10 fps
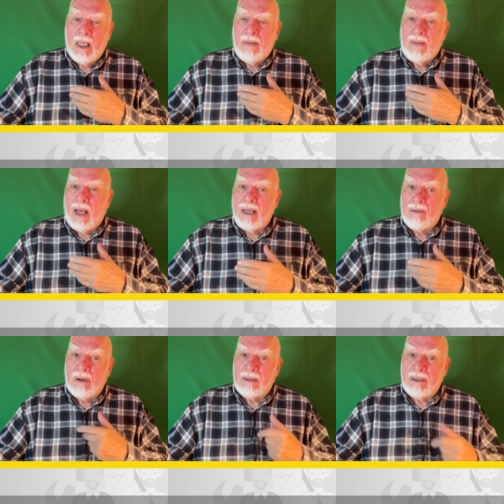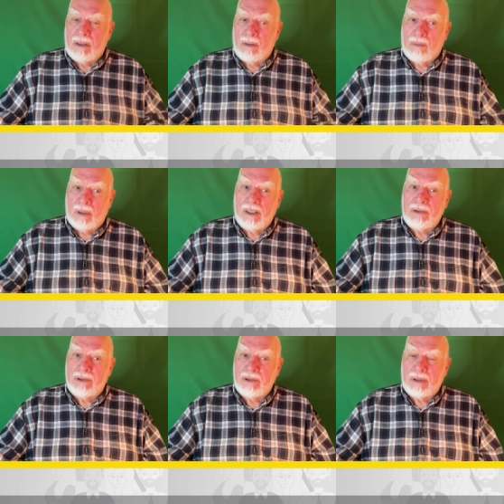the hierarchical
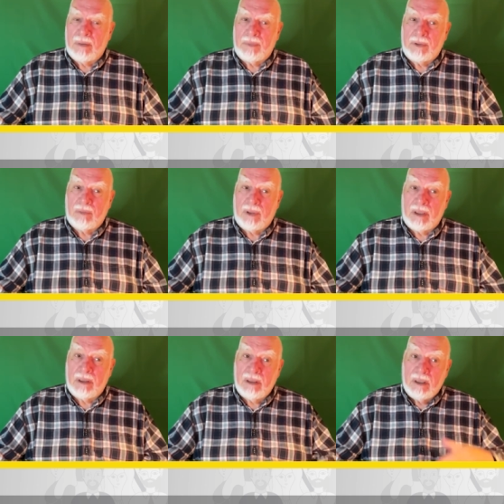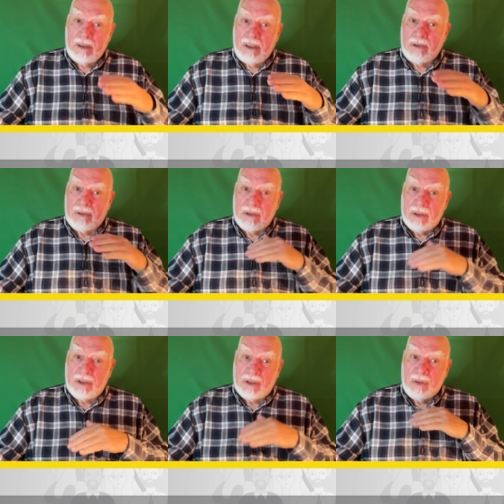relationship between teachers
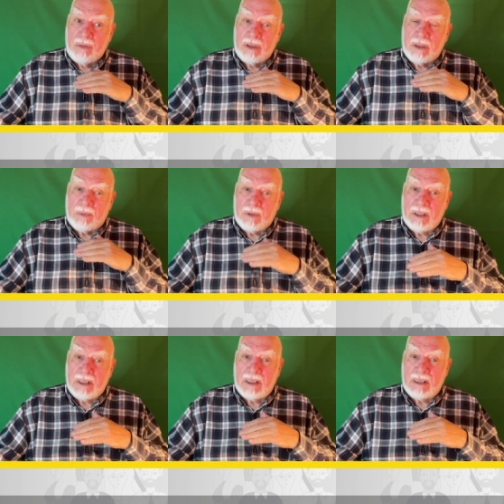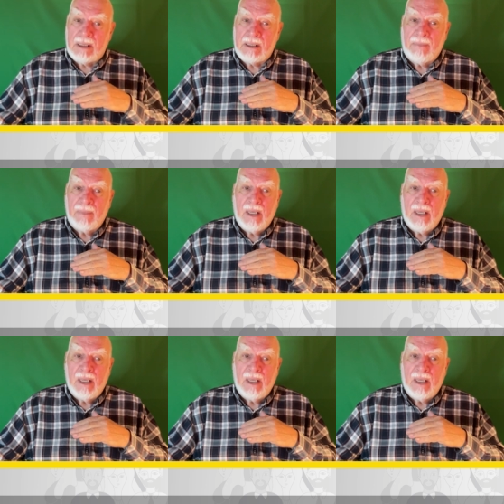and students persists